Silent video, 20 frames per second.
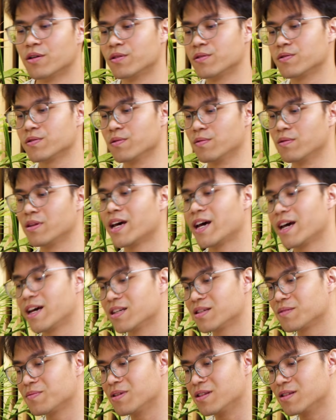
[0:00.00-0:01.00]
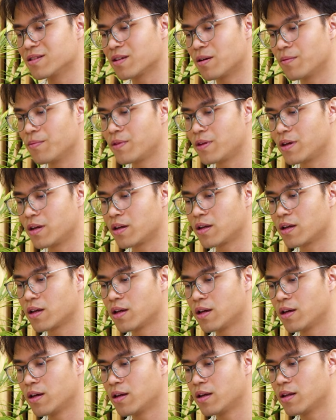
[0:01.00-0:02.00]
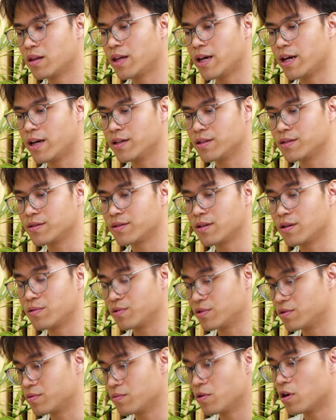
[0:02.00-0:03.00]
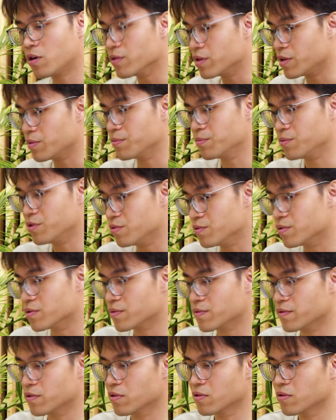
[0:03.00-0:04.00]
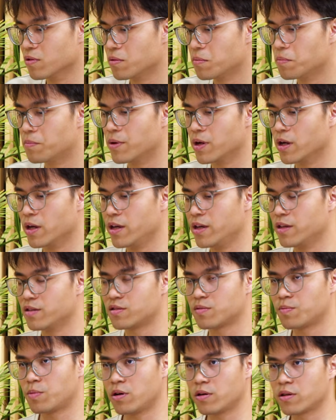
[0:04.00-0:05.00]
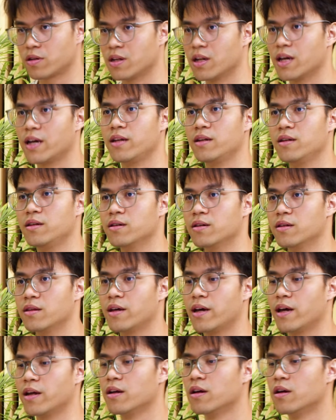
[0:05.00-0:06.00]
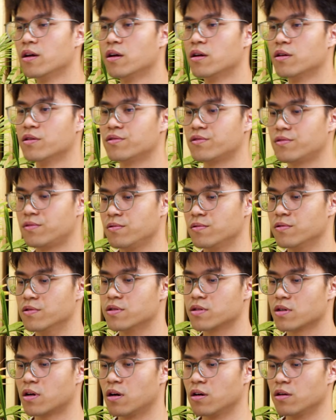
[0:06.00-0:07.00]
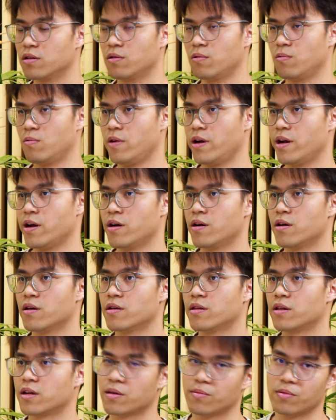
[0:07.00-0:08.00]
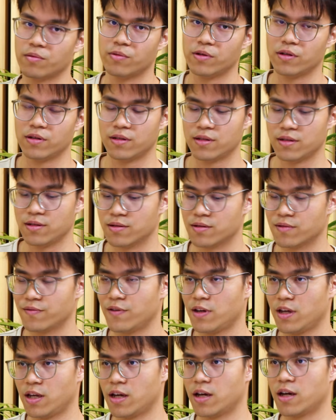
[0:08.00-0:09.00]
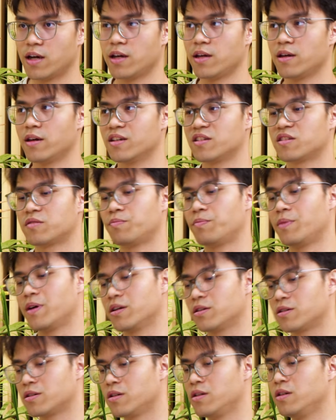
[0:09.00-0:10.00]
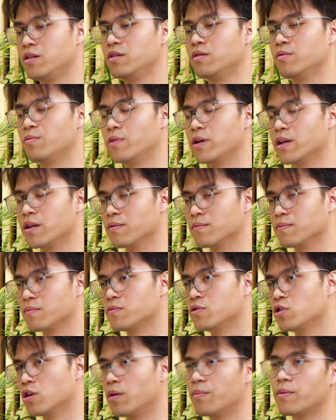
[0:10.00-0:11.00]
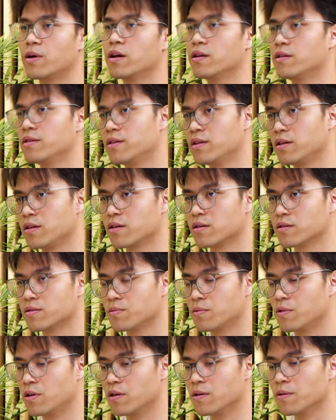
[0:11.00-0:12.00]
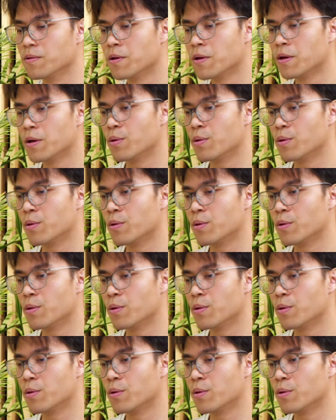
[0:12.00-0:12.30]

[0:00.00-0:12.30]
So that has been something that was not only useful, but it sparked an idea that students aren't aware the capabilities of AI, especially when job hunting as well.